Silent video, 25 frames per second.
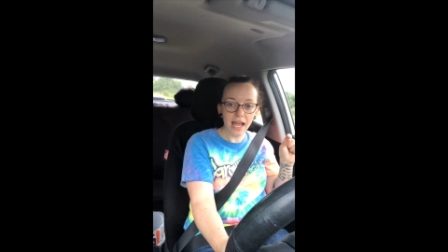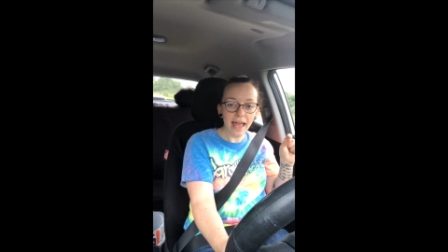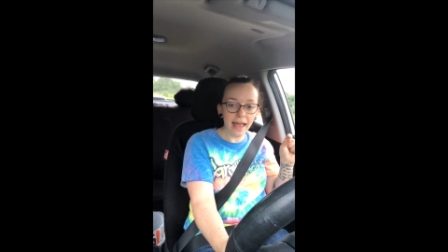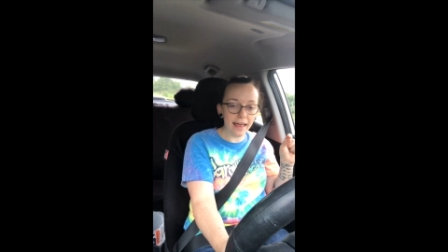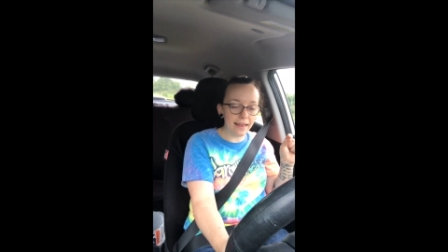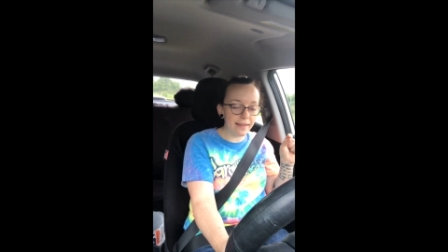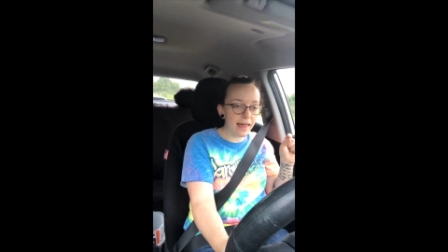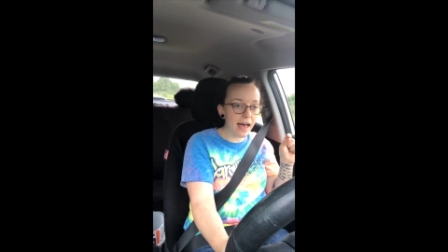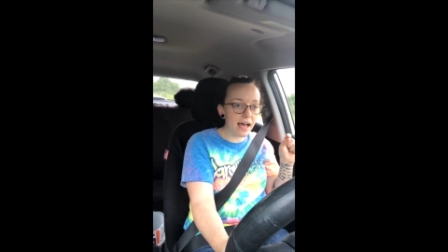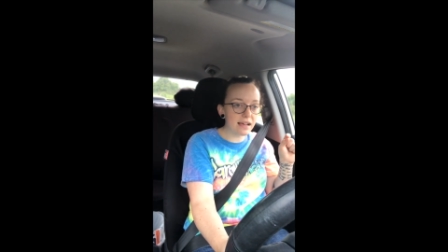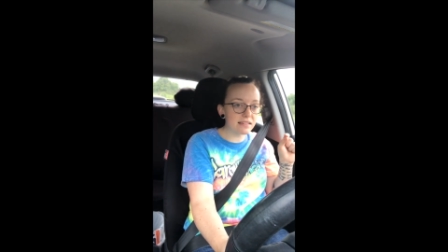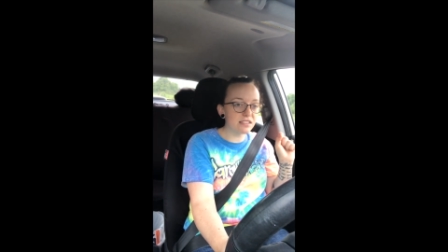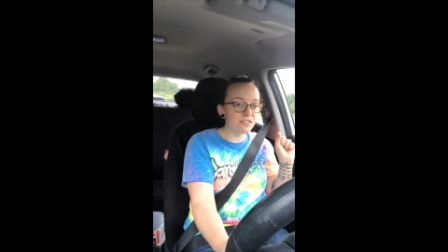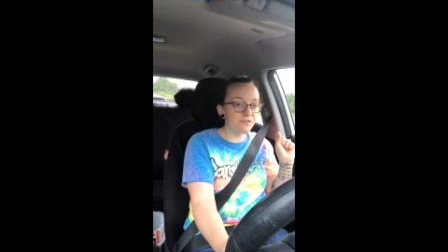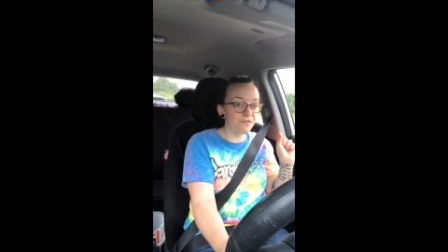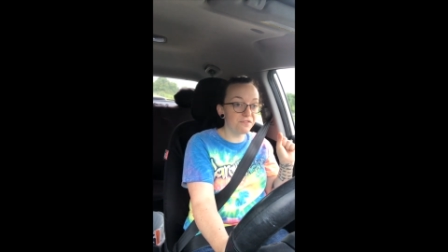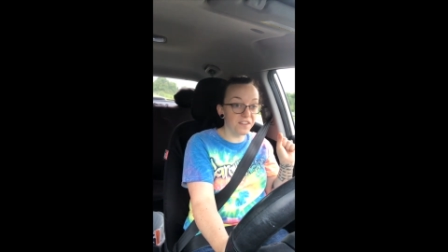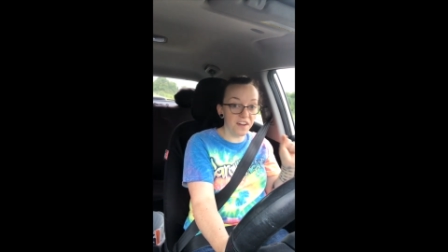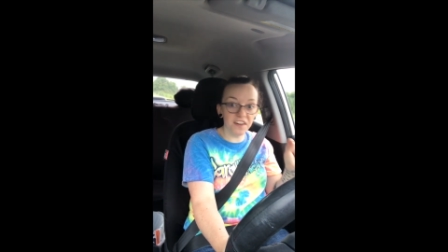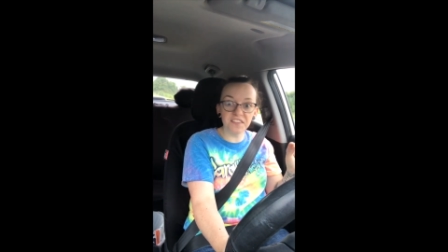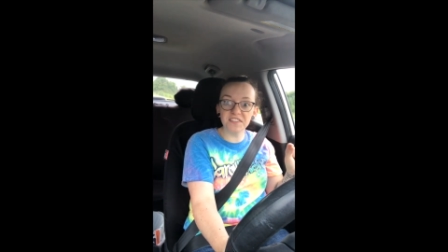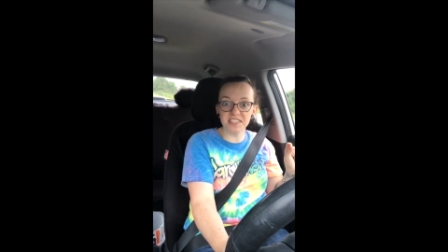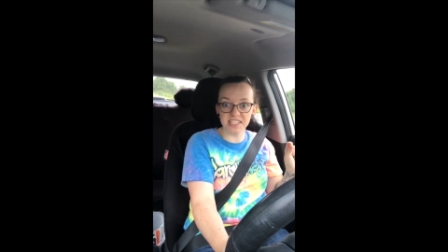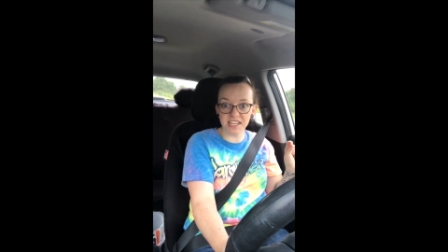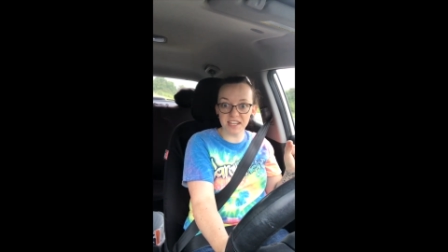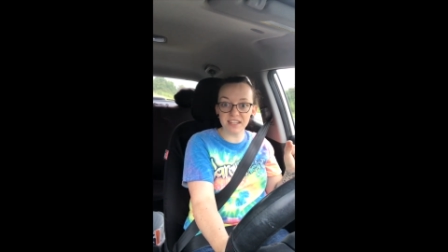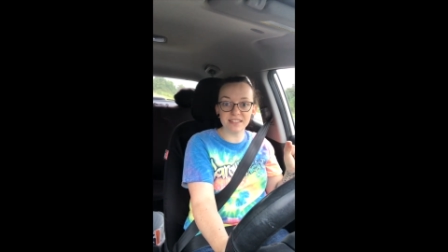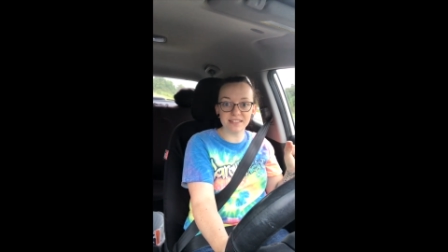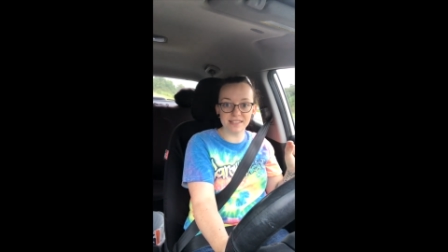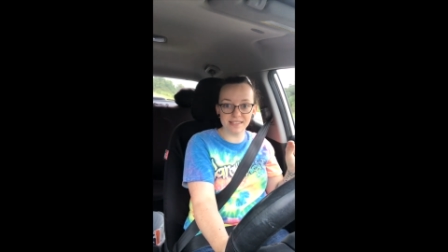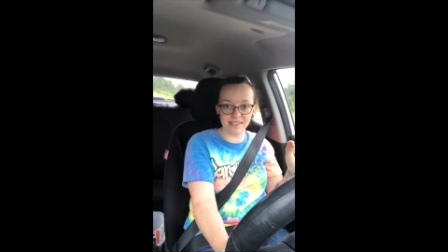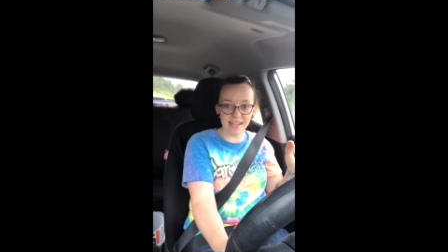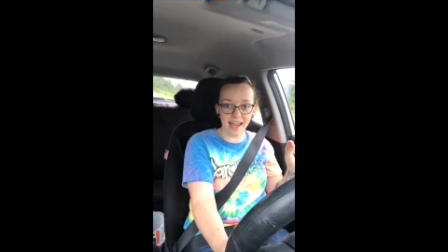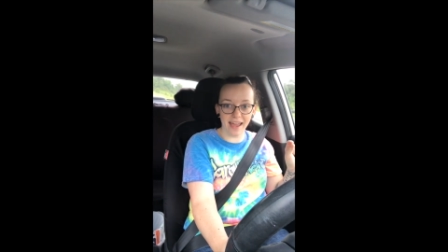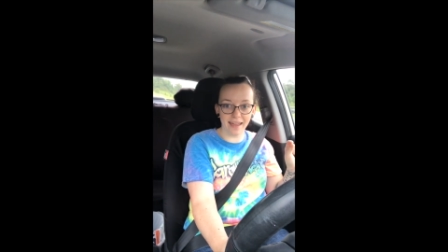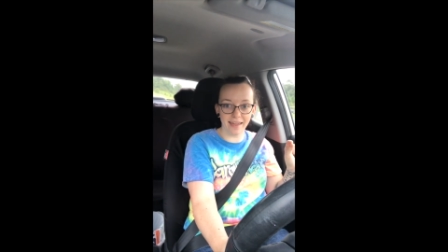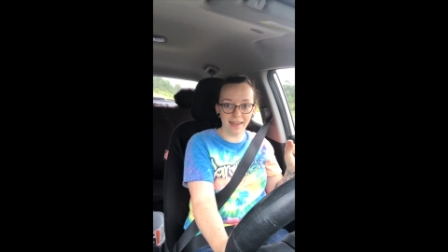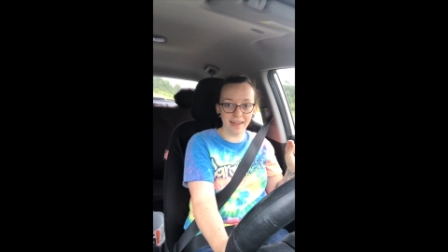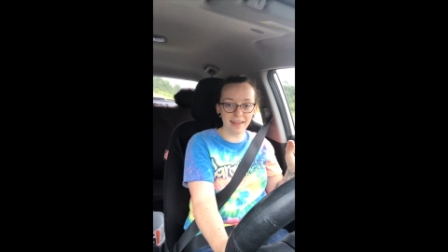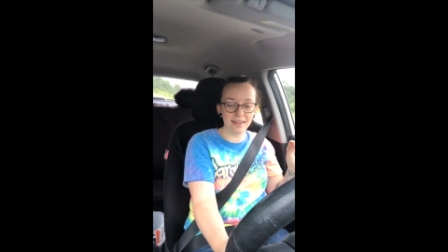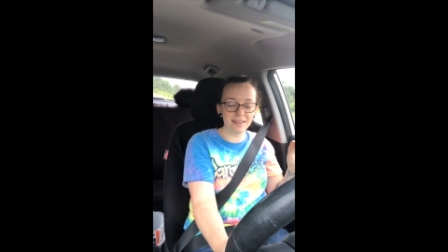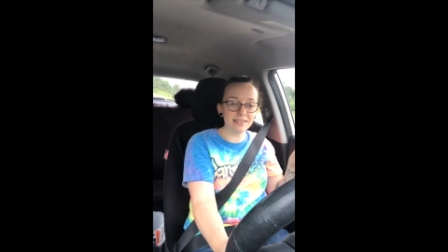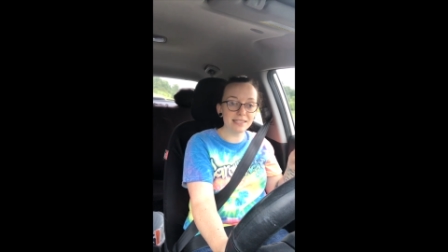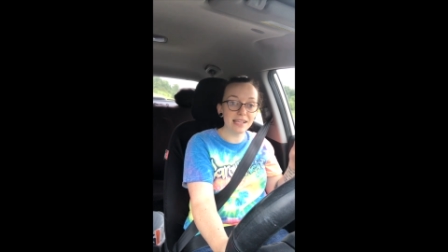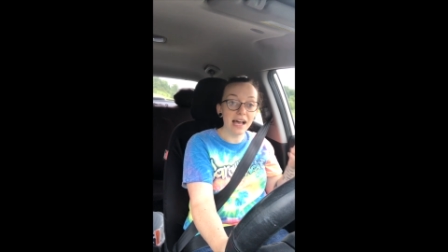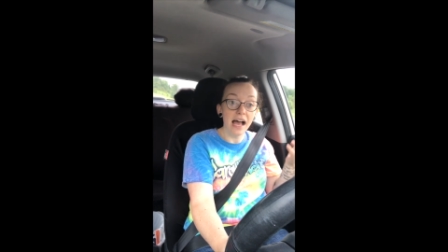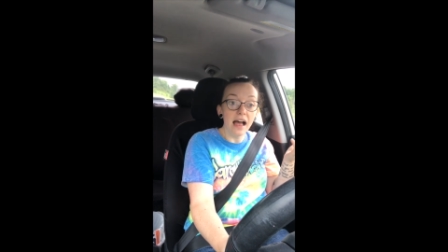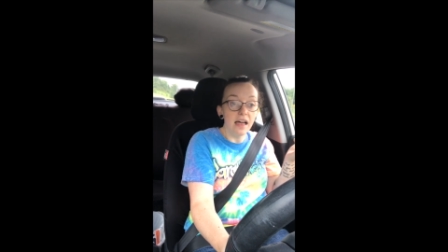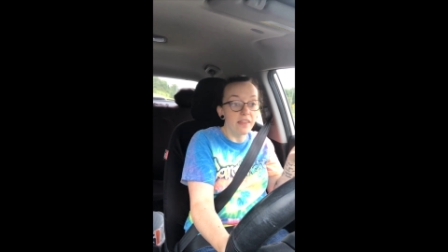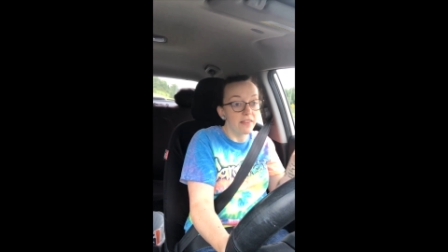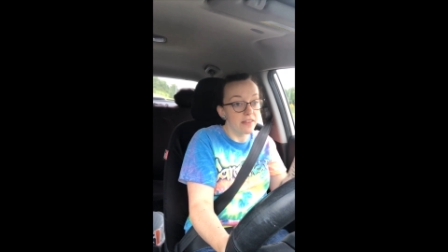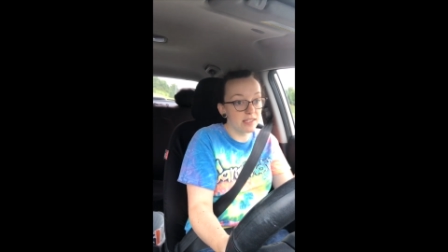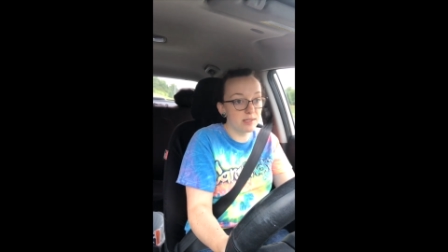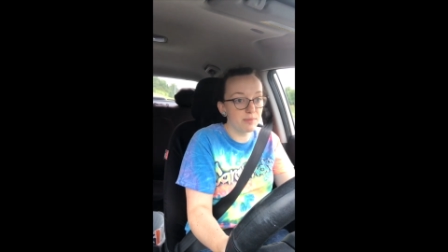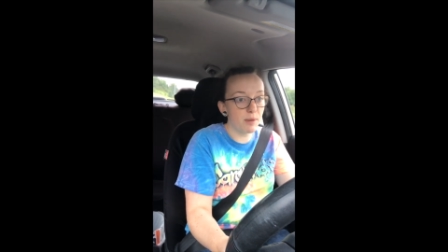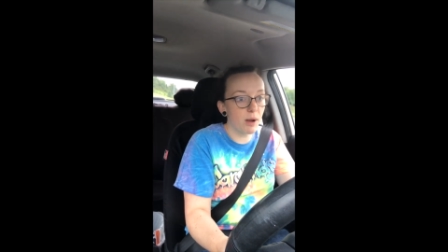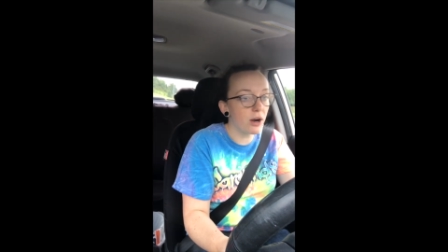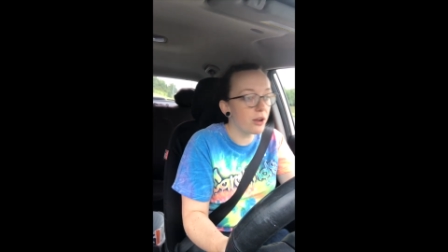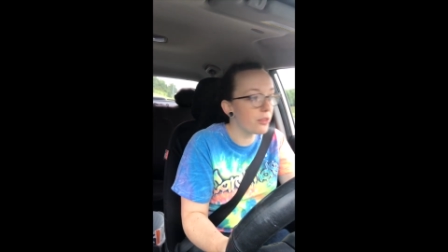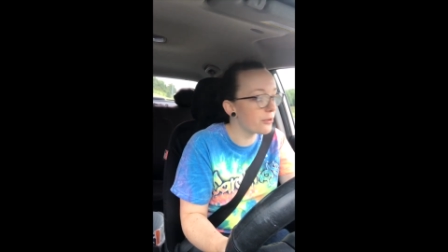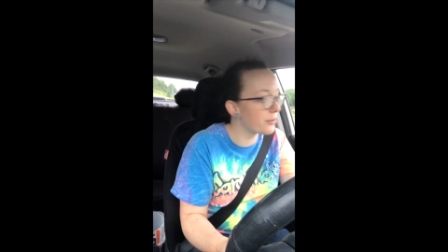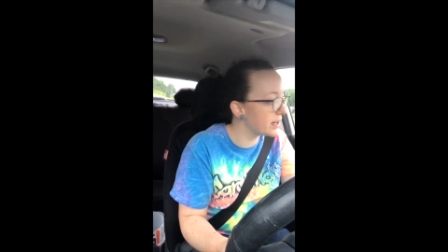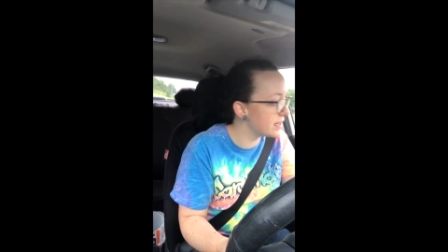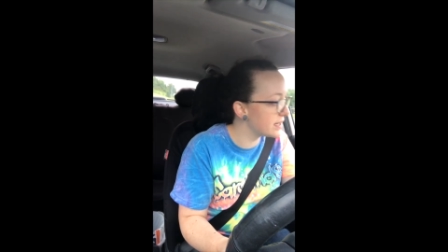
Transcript: It lasts 15 seconds. That's part of the